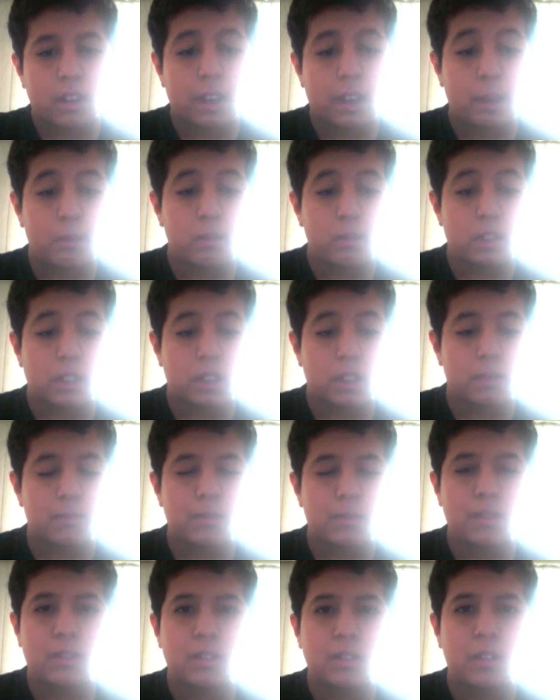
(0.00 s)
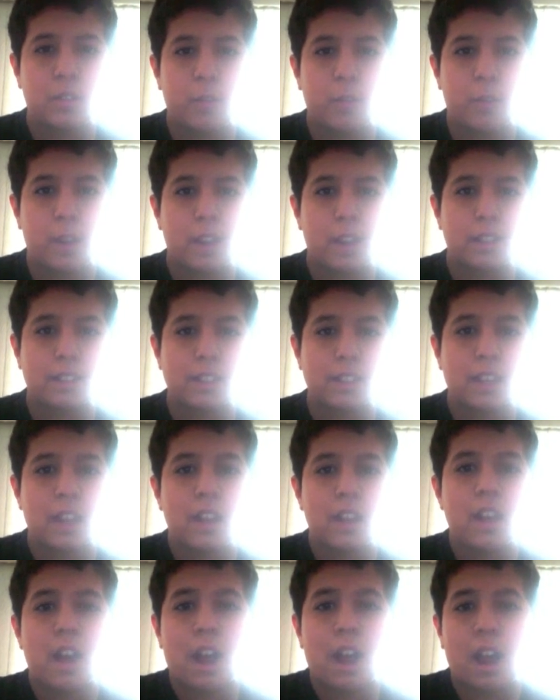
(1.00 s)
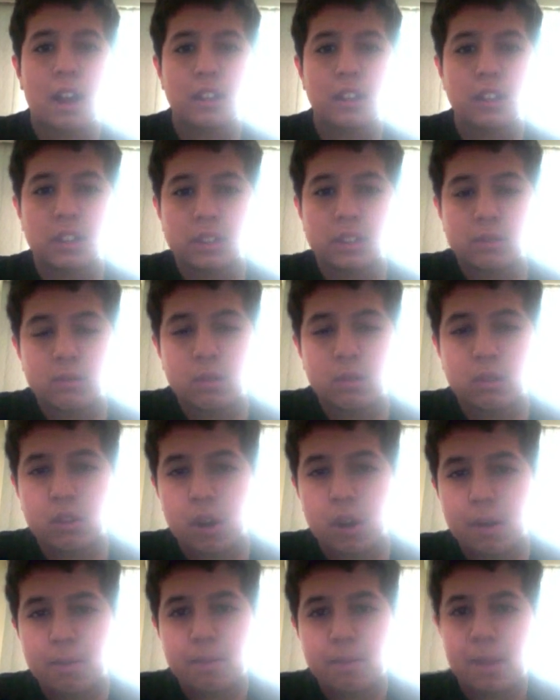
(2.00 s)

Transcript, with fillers: Hey what's up YouTube fans, I just woke up